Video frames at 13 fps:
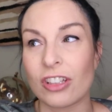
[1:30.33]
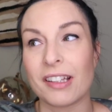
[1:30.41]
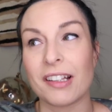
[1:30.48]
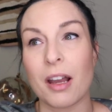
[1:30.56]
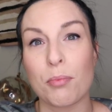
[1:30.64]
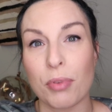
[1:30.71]

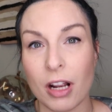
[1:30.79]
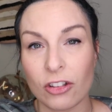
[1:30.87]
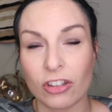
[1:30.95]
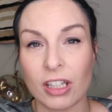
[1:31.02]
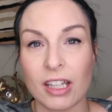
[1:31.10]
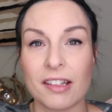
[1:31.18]
She's got
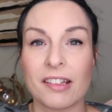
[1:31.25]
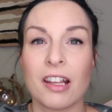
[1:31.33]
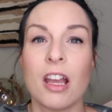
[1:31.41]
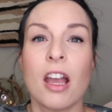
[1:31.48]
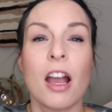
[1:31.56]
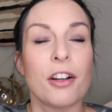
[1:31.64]
brushes,
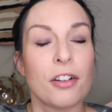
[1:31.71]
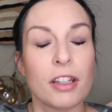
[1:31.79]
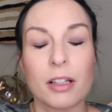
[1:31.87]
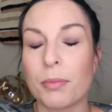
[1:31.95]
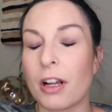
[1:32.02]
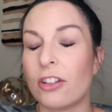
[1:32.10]
acrylic